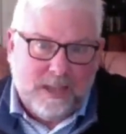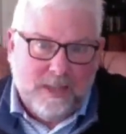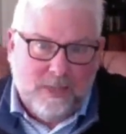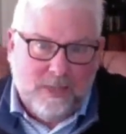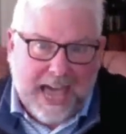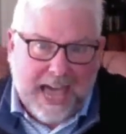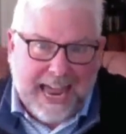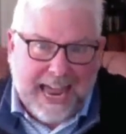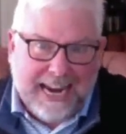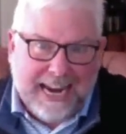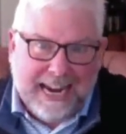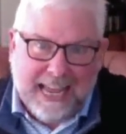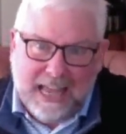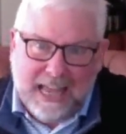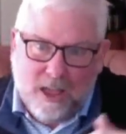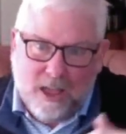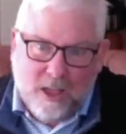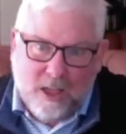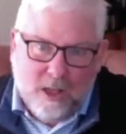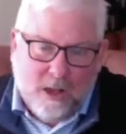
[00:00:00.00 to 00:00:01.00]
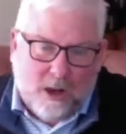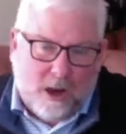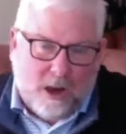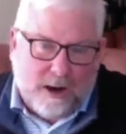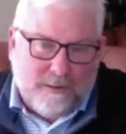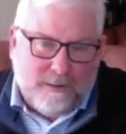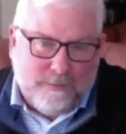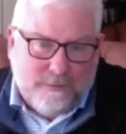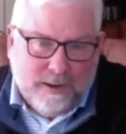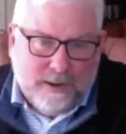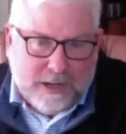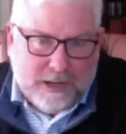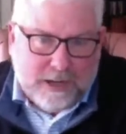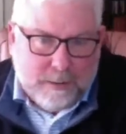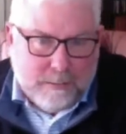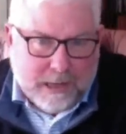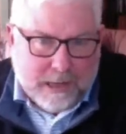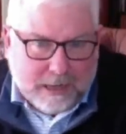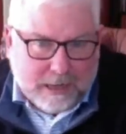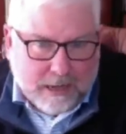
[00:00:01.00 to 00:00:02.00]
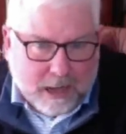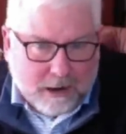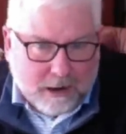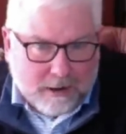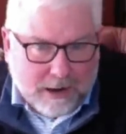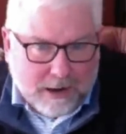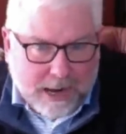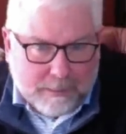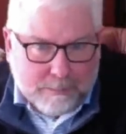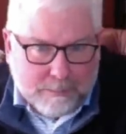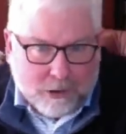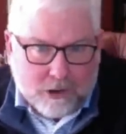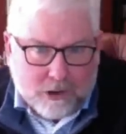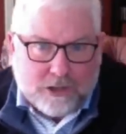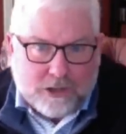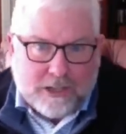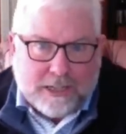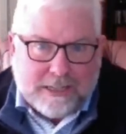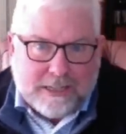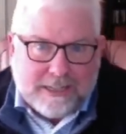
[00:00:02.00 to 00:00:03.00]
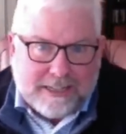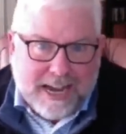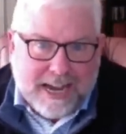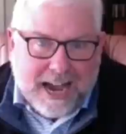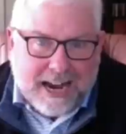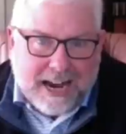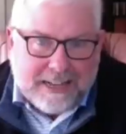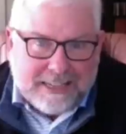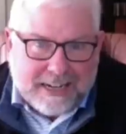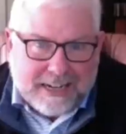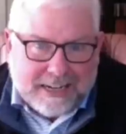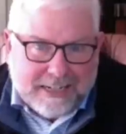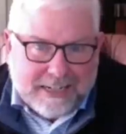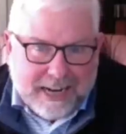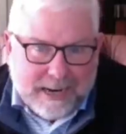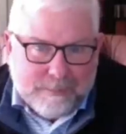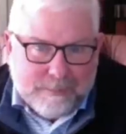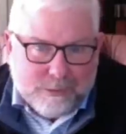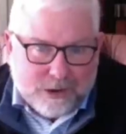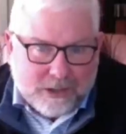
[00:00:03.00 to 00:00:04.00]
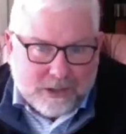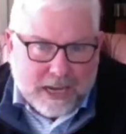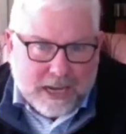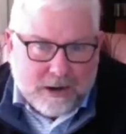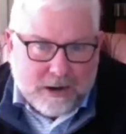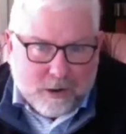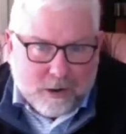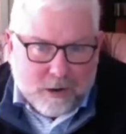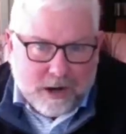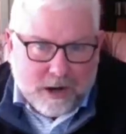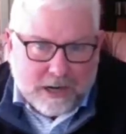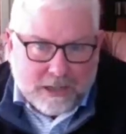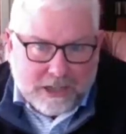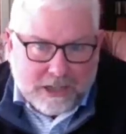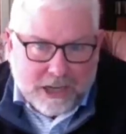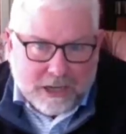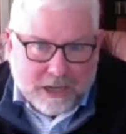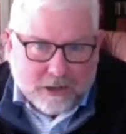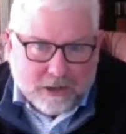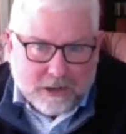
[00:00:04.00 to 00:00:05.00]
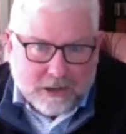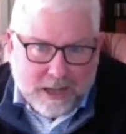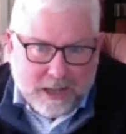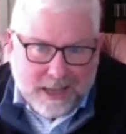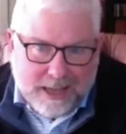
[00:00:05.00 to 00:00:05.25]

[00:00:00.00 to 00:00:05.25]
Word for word: that on a $50 billion net purchase in stocks at a 10% earnings yield,